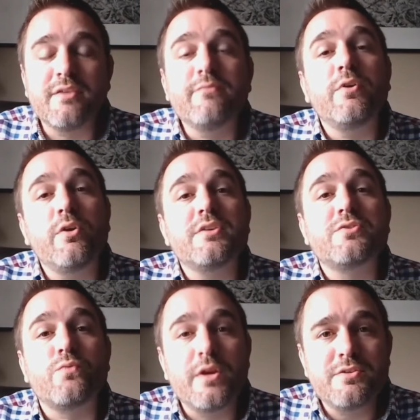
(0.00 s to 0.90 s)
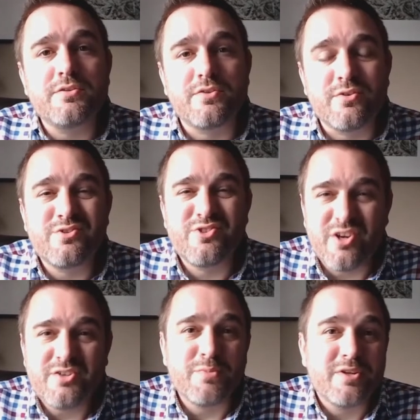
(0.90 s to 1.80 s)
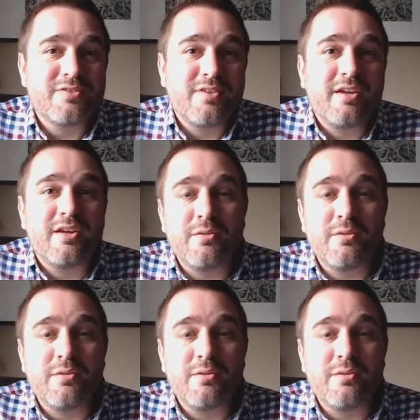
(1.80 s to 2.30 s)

in various registers judgments that